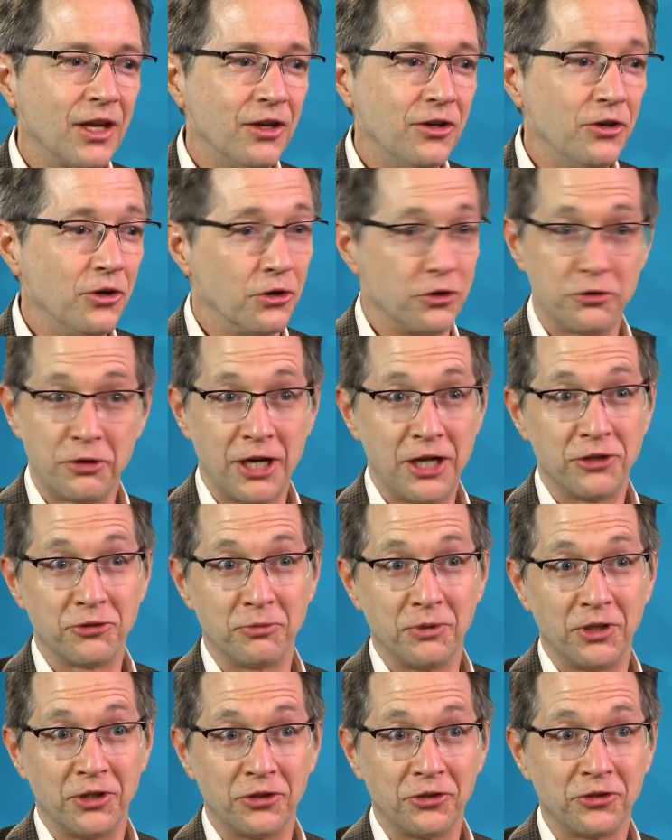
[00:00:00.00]

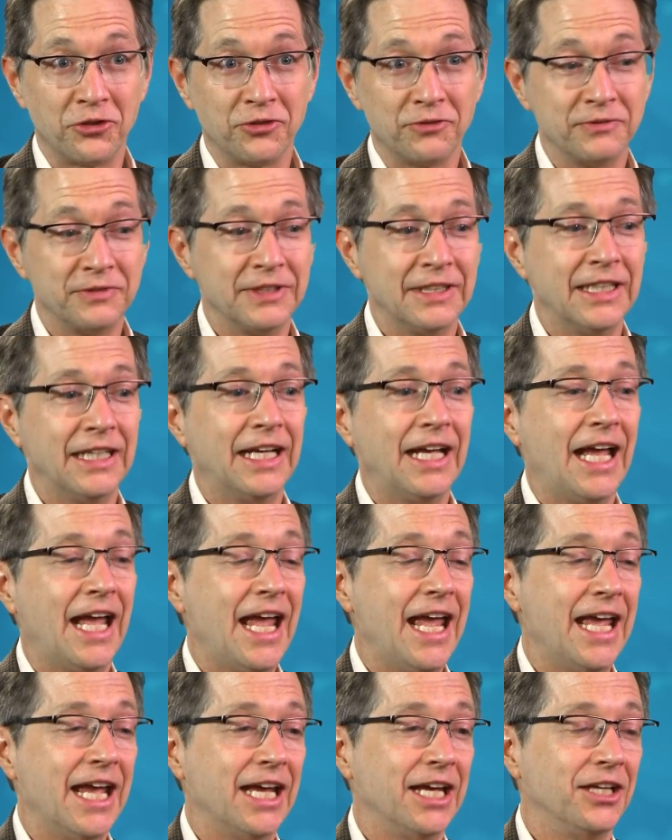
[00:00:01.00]
neurotransmitters,
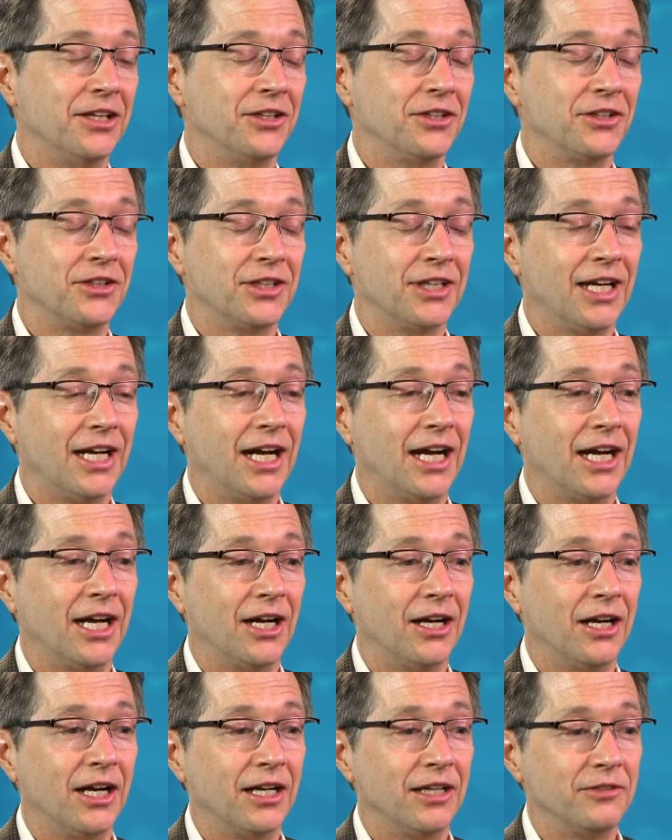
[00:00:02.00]
and
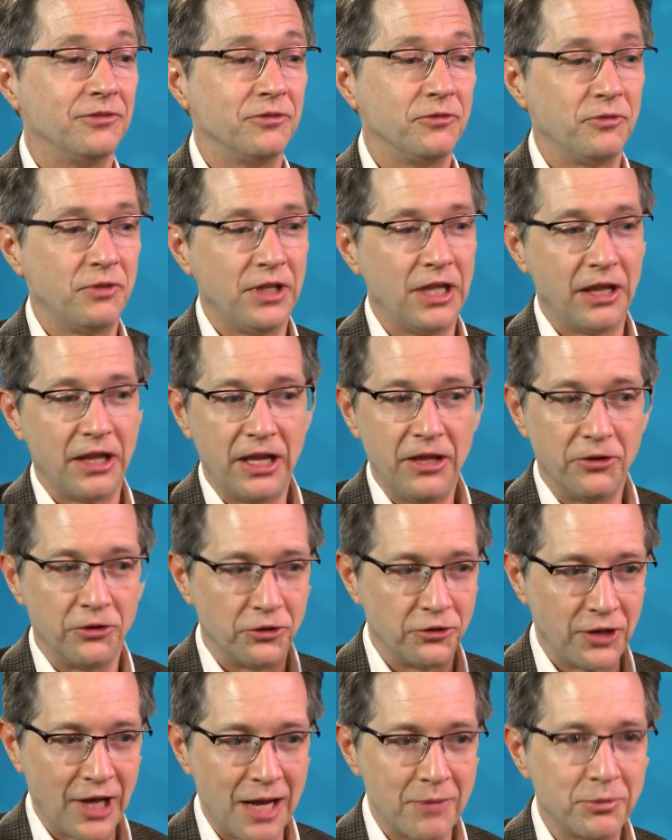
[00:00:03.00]
either
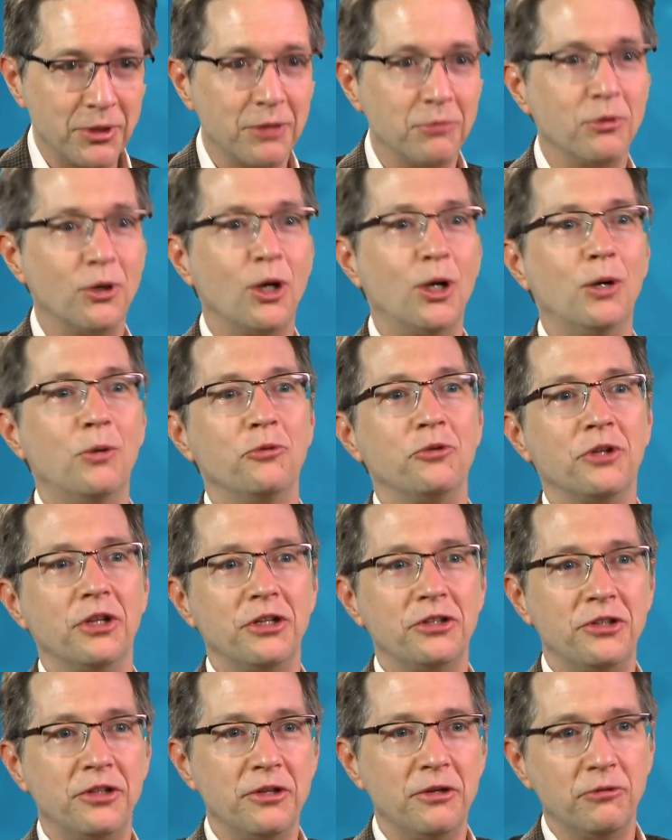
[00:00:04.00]
sampling probes,
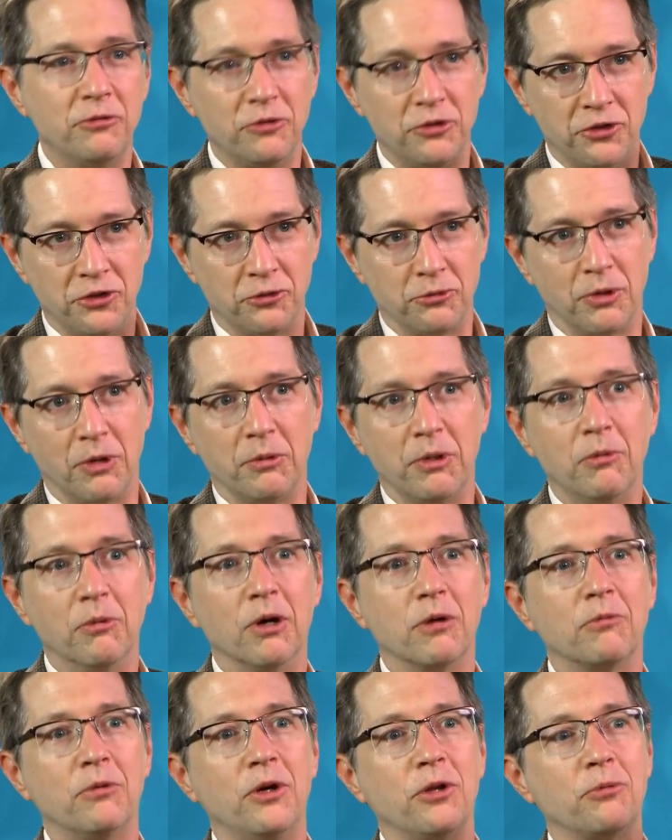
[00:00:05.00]
which is what we
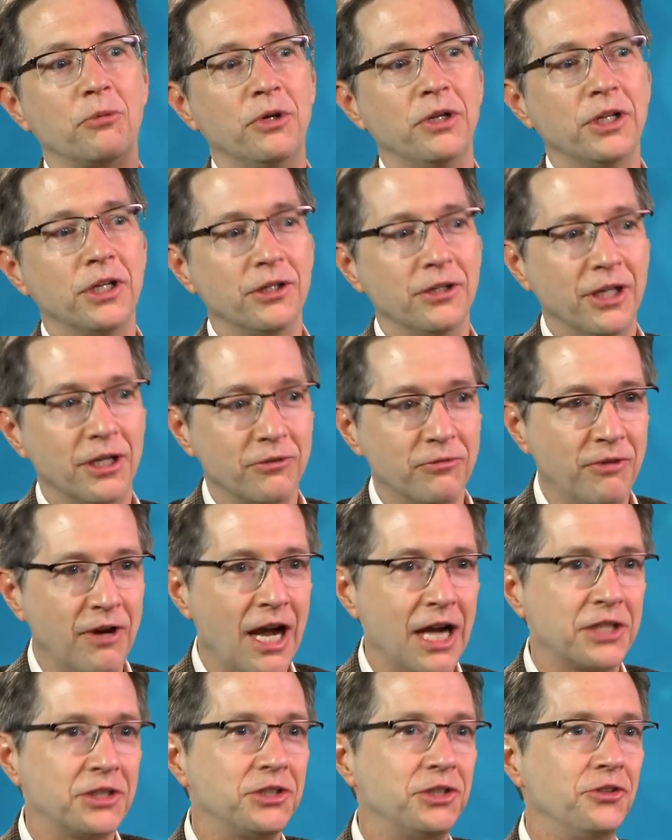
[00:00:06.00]
work with, where you can collect
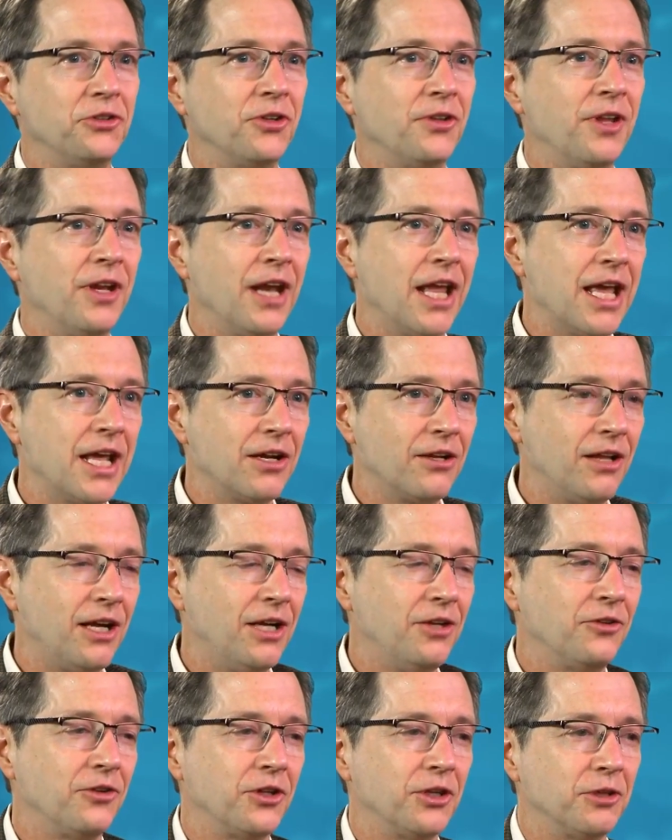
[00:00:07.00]
fractions and then
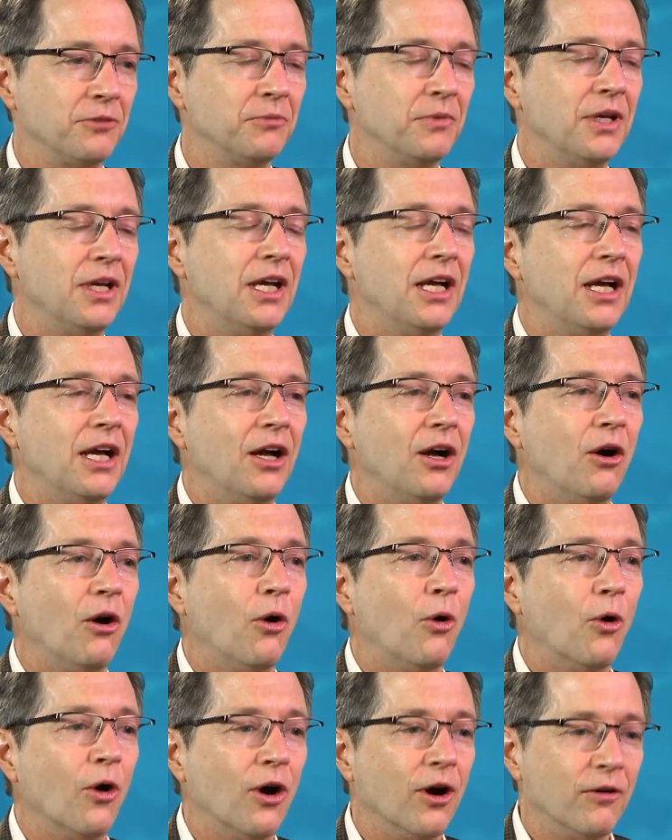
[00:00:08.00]
analyze them,
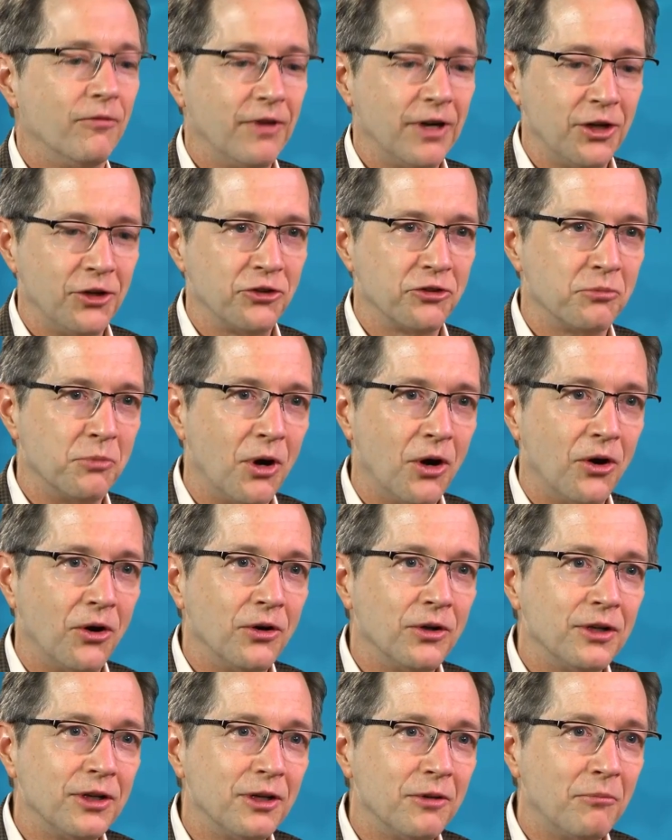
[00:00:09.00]
or very
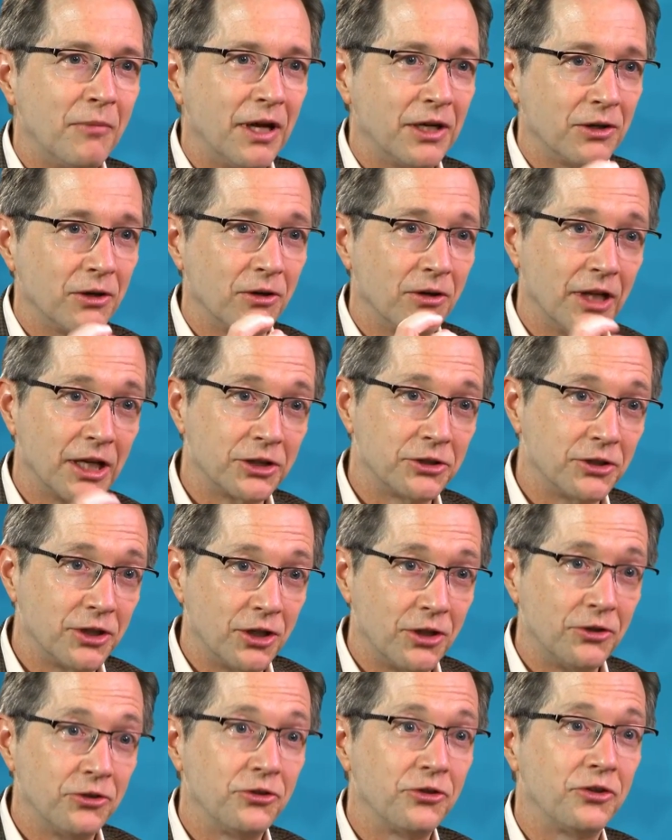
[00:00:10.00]
small
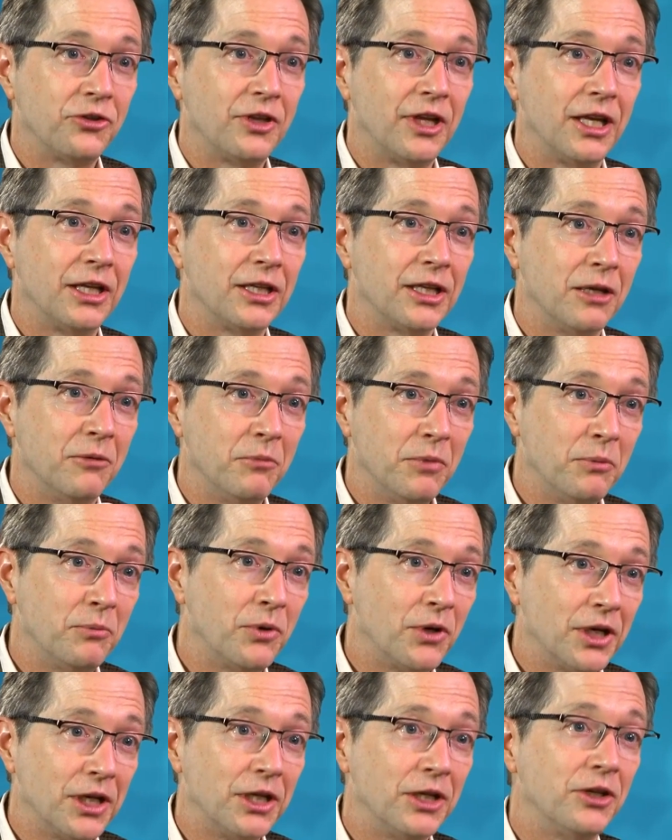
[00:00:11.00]
microelectrodes that can be
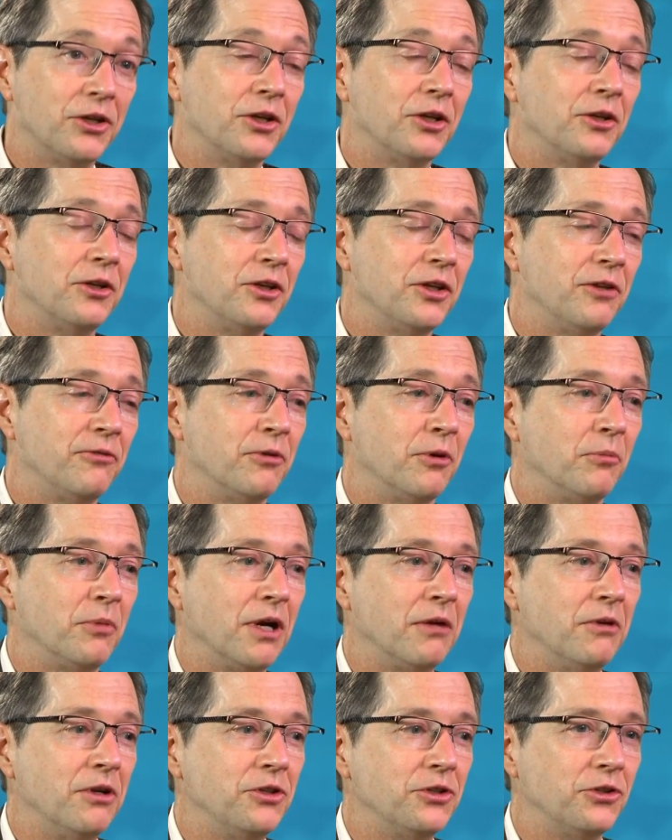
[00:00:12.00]
put into different brain
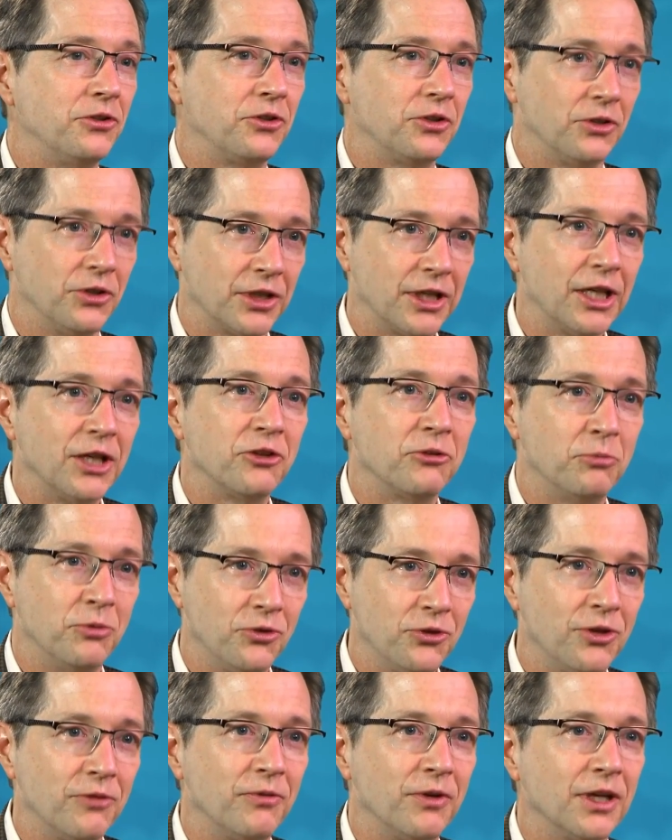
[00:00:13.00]
regions to look at
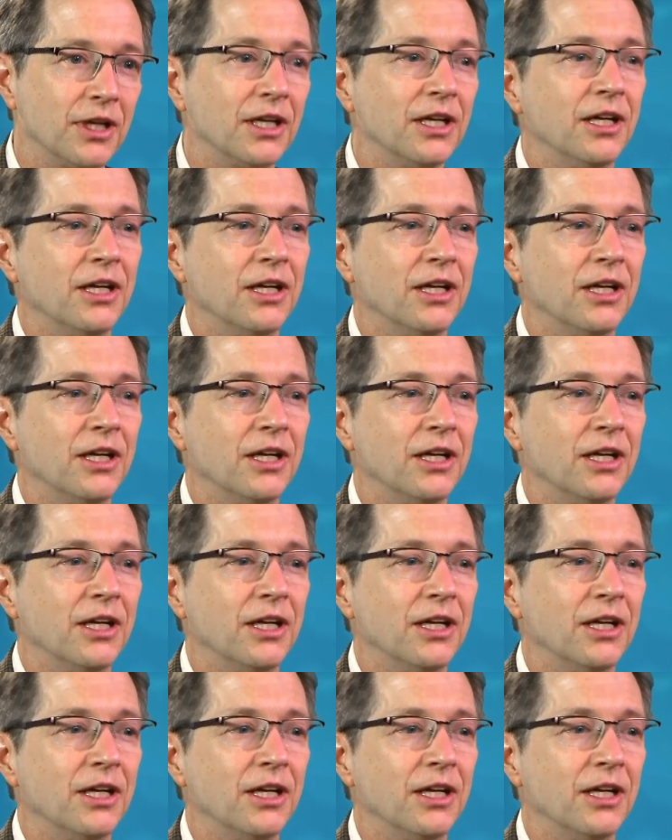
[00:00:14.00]
specific